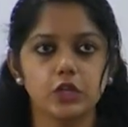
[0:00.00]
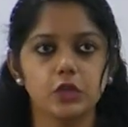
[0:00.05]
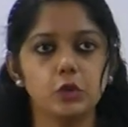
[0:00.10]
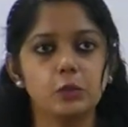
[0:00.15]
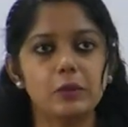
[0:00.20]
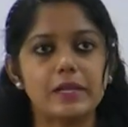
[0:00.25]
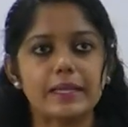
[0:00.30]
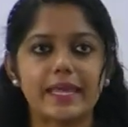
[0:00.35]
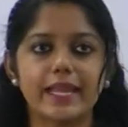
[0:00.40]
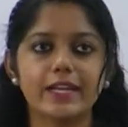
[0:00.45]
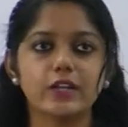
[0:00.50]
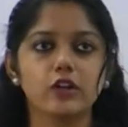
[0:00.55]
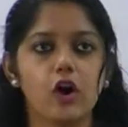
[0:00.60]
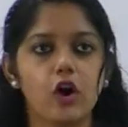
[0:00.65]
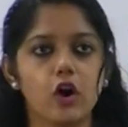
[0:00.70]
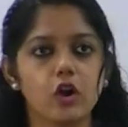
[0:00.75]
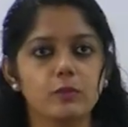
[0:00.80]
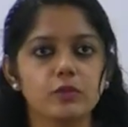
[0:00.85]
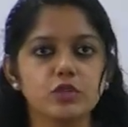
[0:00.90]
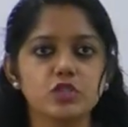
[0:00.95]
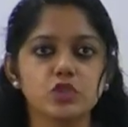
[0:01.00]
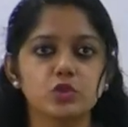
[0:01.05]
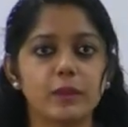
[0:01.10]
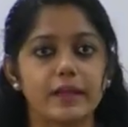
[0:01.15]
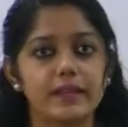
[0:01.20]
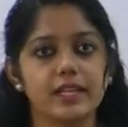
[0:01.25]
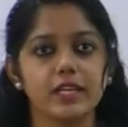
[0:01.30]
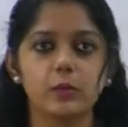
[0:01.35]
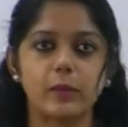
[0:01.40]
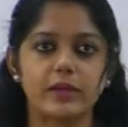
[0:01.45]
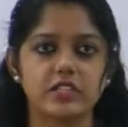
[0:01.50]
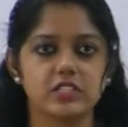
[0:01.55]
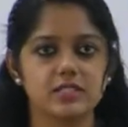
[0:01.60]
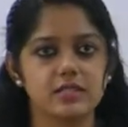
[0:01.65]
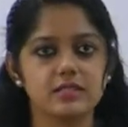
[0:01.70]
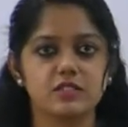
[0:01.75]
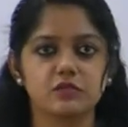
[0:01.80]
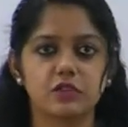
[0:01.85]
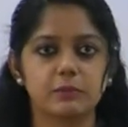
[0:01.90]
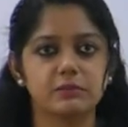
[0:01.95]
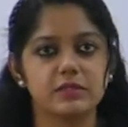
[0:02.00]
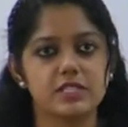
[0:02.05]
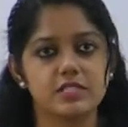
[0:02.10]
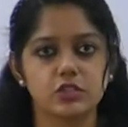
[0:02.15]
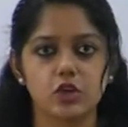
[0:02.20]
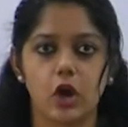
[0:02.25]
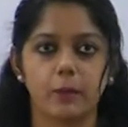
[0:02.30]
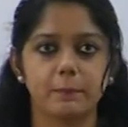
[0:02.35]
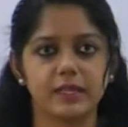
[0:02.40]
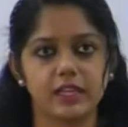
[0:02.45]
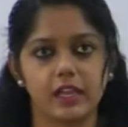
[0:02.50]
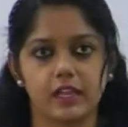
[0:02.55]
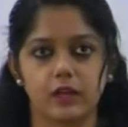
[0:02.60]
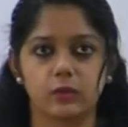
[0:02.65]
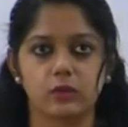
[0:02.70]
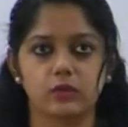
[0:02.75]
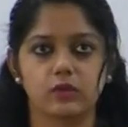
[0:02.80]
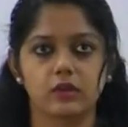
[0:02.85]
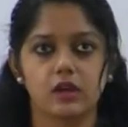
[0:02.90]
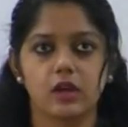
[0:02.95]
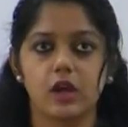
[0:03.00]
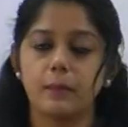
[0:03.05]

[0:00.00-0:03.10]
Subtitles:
You will get almost 20 questions from this topic alone.